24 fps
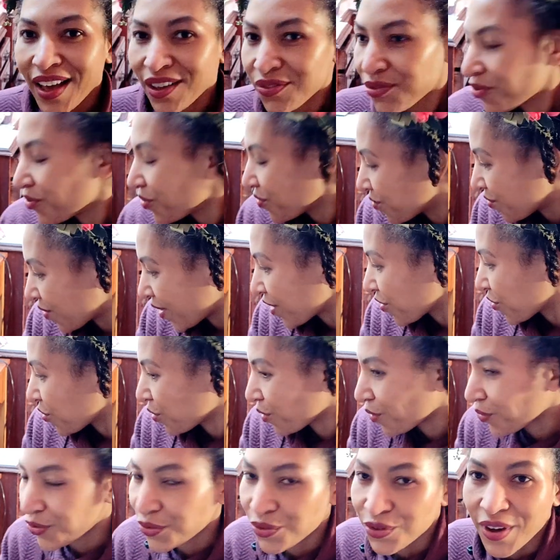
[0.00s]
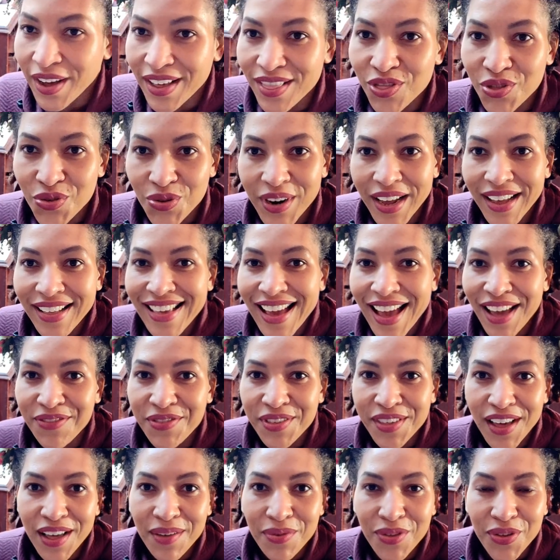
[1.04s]
have to rush off, so I thought I'd
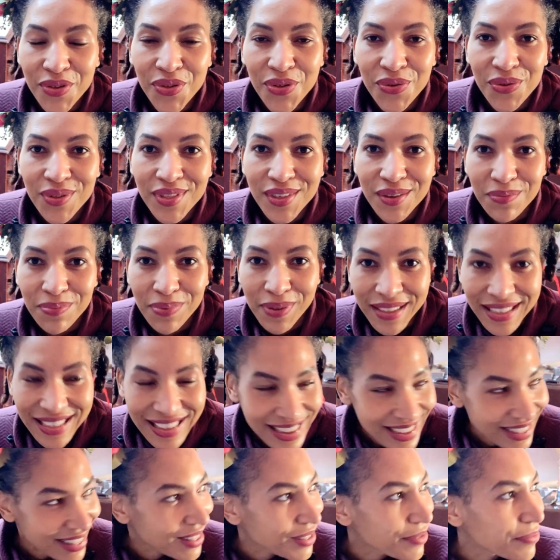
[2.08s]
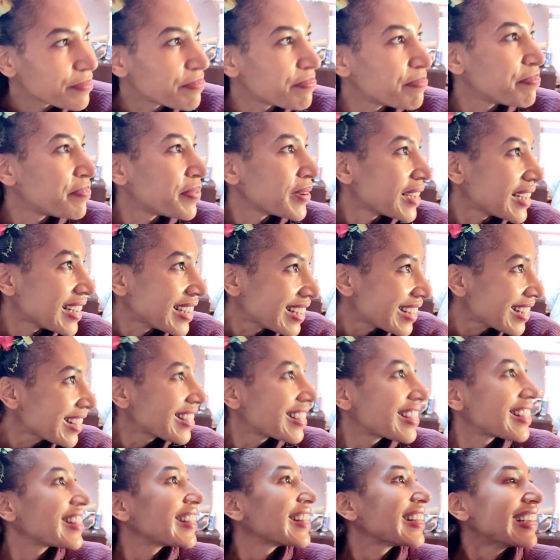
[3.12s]
have time to do the pleats,
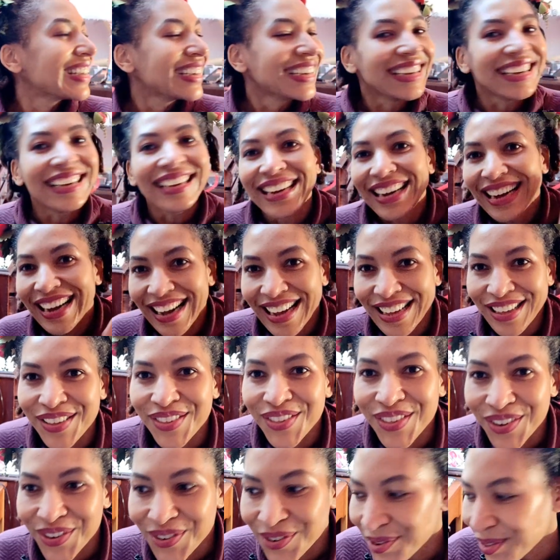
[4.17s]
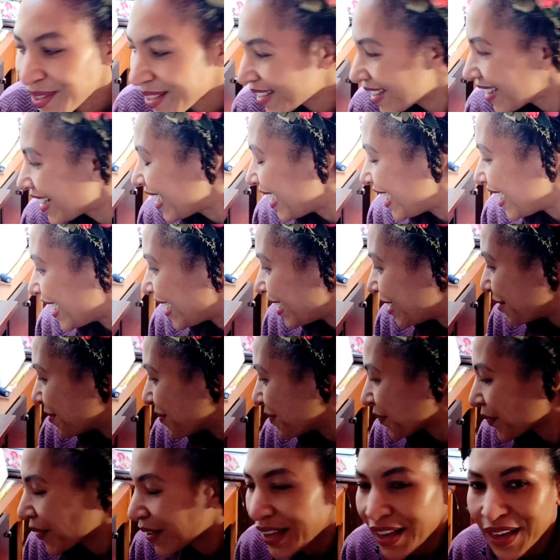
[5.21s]
but I don't.
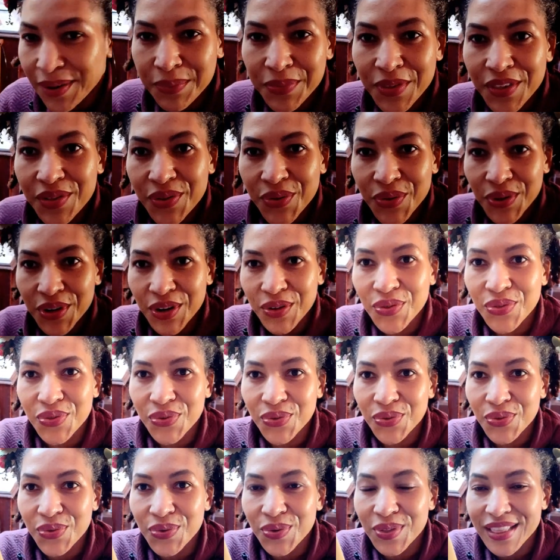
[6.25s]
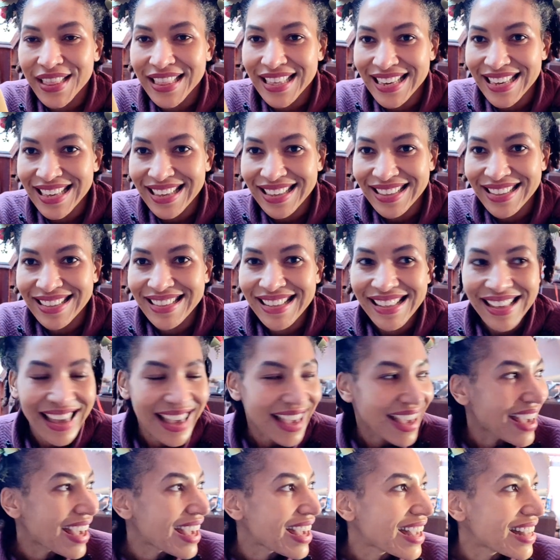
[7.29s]
Um, I'm just going to do these
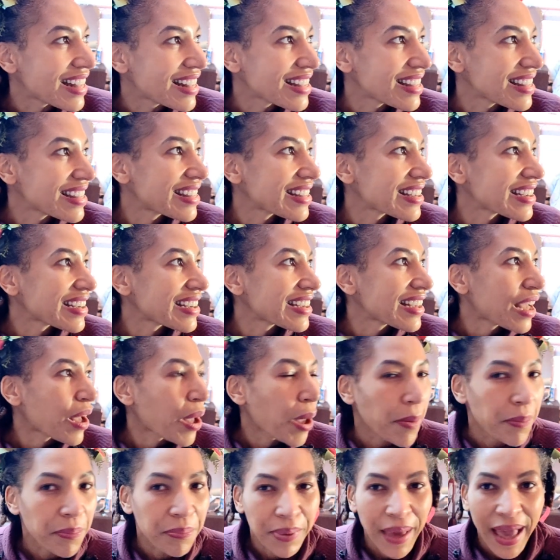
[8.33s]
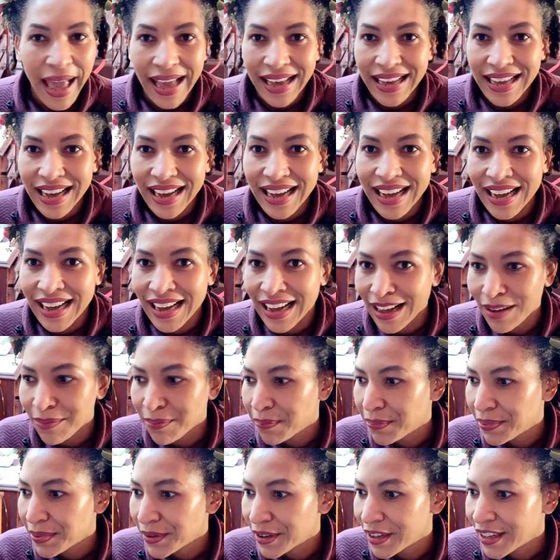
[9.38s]
and pack
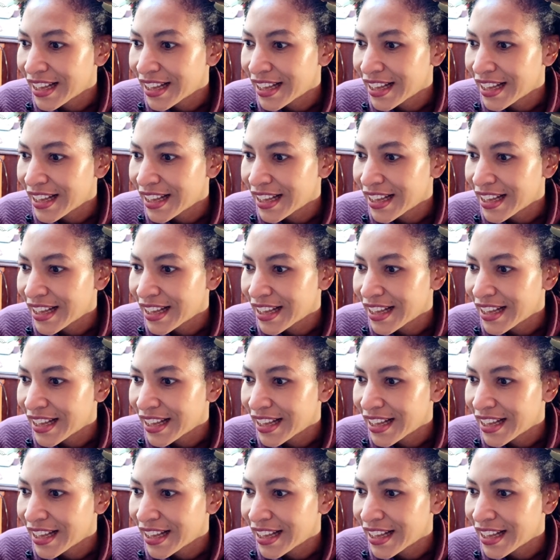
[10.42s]
up.